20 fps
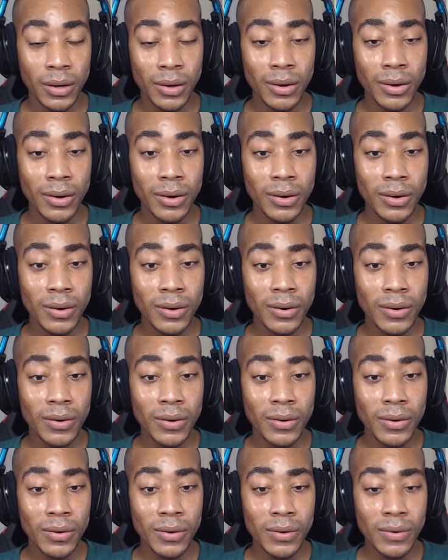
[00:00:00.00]

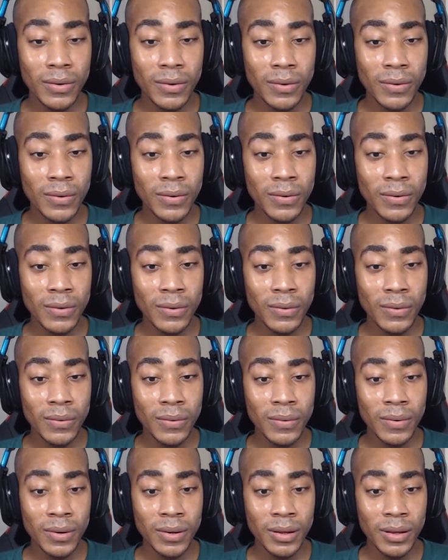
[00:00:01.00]

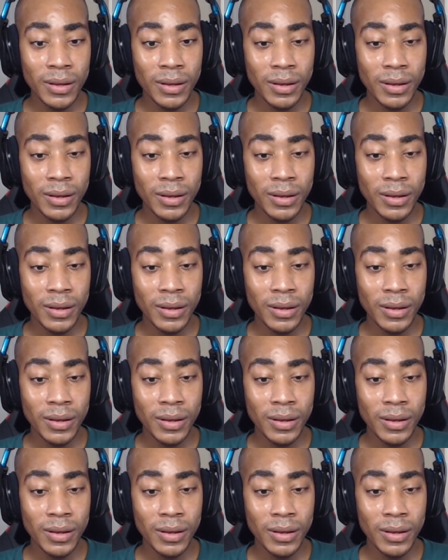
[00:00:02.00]
Oh.